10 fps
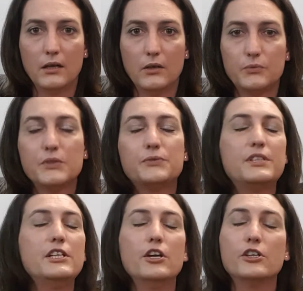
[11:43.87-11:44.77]

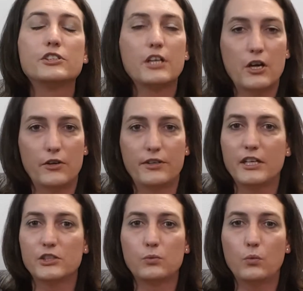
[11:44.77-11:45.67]
50 years ago,
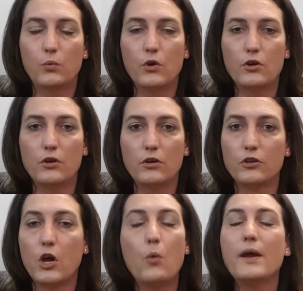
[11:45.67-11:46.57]
things were
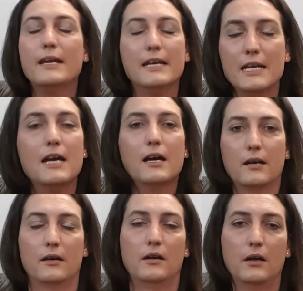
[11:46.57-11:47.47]
nowhere near